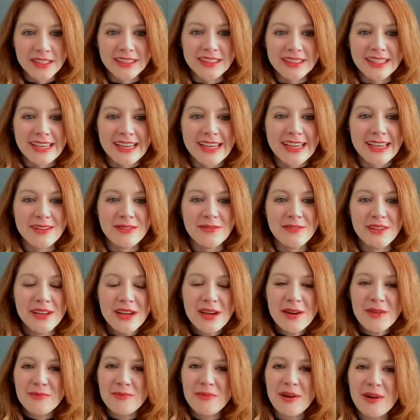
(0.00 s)
quickly, and
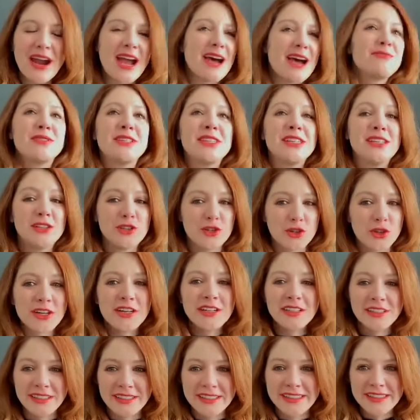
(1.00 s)
perhaps the
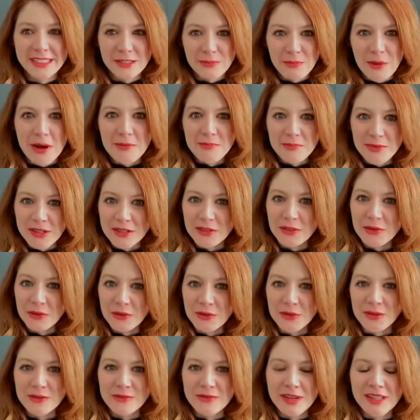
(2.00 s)
adrenaline is pumping
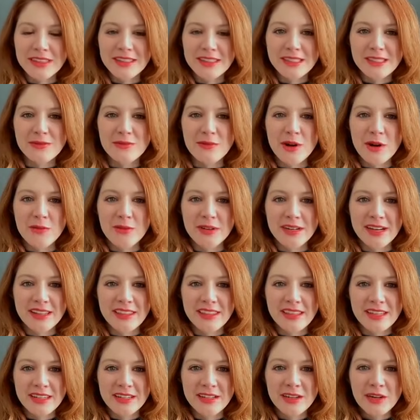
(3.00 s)
through them at this moment. I
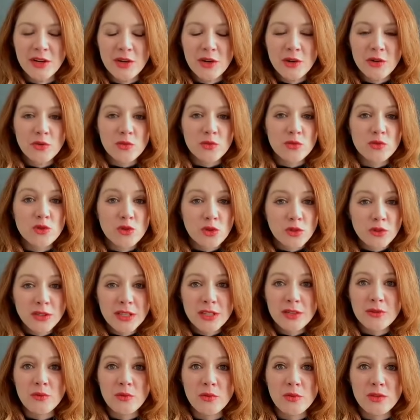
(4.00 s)
think
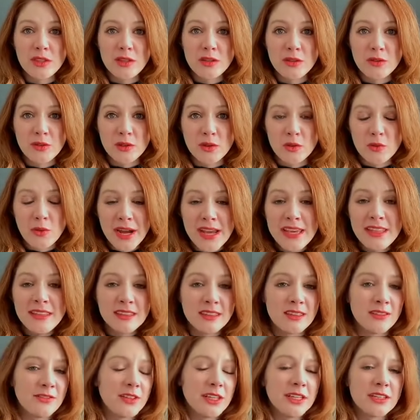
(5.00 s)
truly the the way
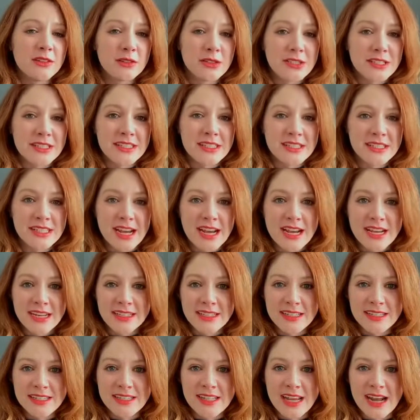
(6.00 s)
that the vehicle is
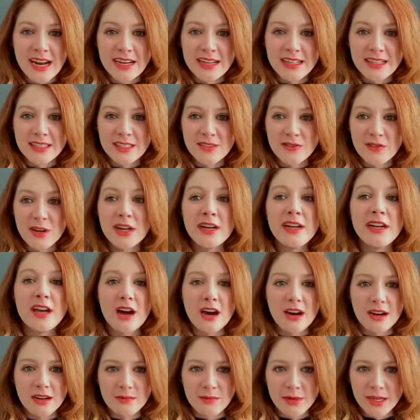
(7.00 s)
designed is that it's very
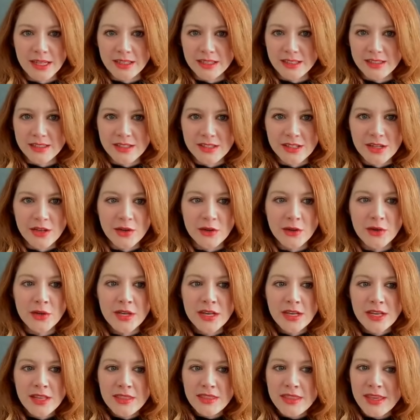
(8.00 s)
automated, so
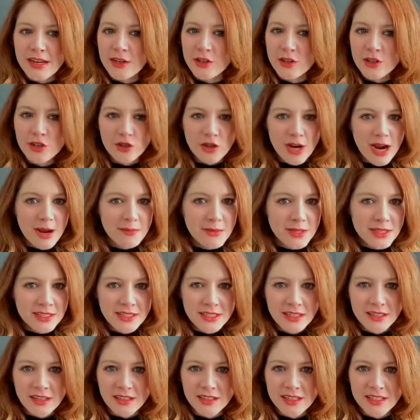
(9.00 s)
they're strapped
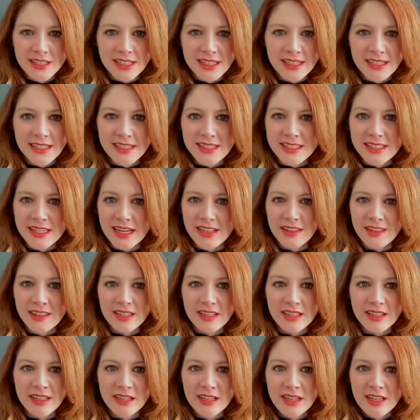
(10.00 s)
into their seats. I
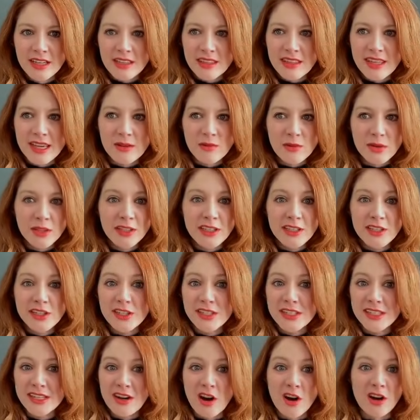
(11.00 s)
think they really
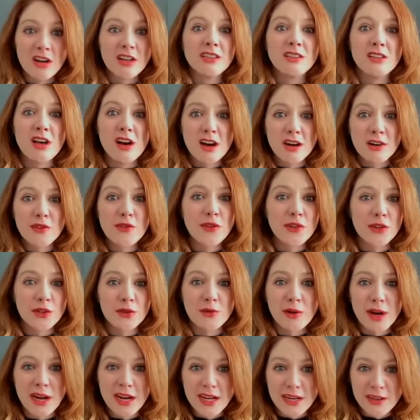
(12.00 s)
just are along for
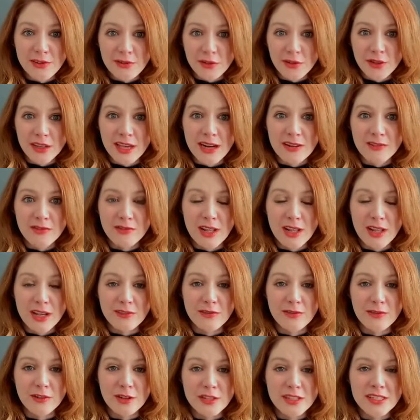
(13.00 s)
the ride for that
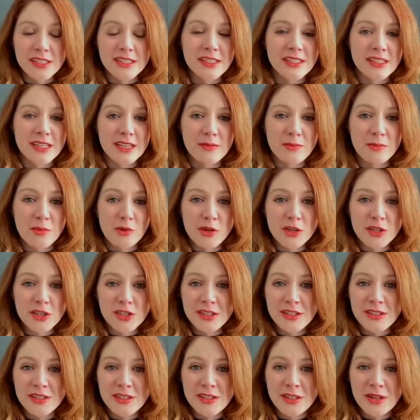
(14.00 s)
that first ascent
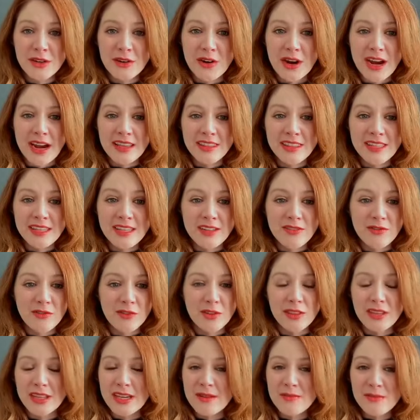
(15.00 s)
portion. So I think
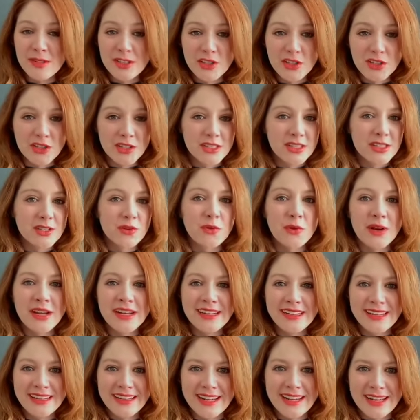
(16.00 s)
for them it's just a
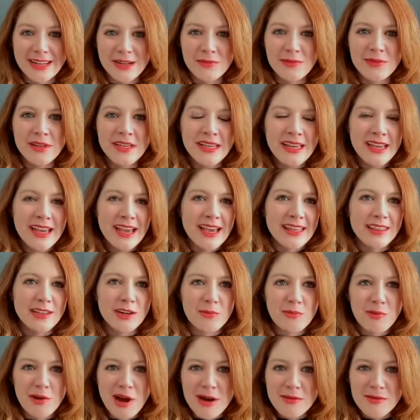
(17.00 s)
waiting game, and
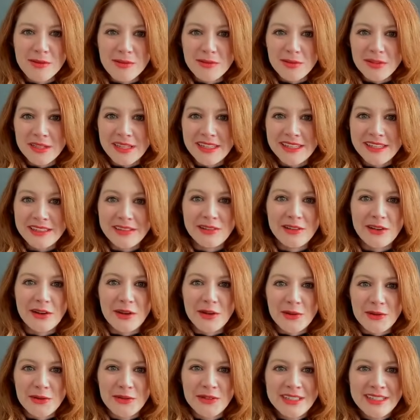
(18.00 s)
they're probably you
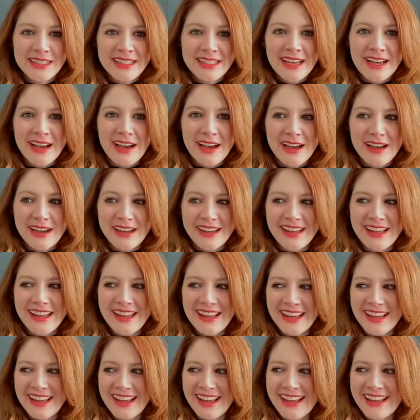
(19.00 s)
know
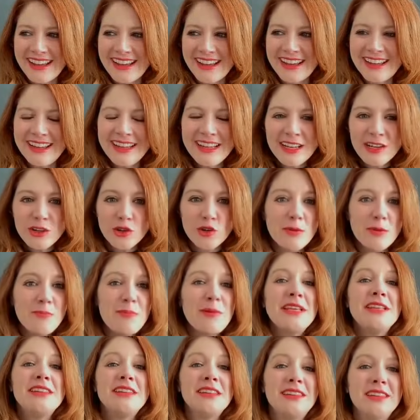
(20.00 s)
uh,
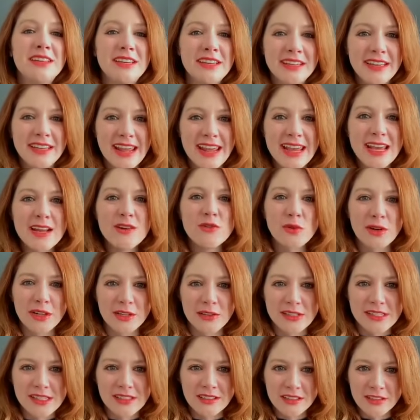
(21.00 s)
gripping the
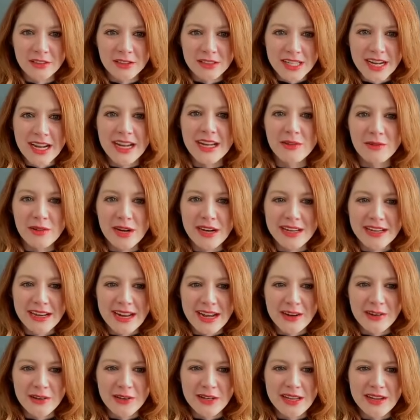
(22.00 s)
handrails a little tight right
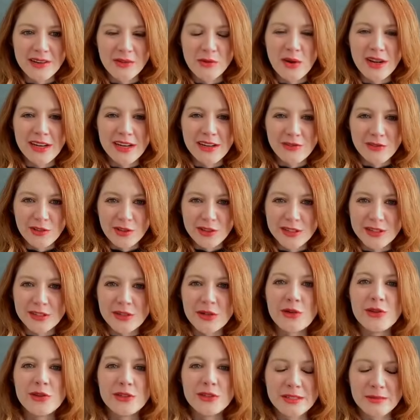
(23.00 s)
now, waiting for
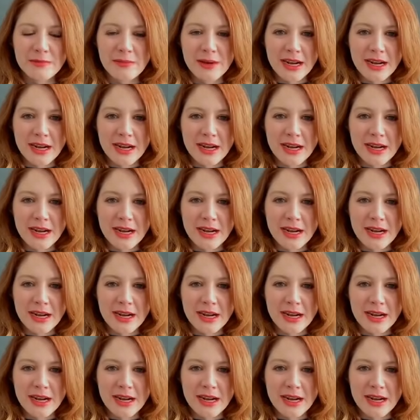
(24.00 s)
this hold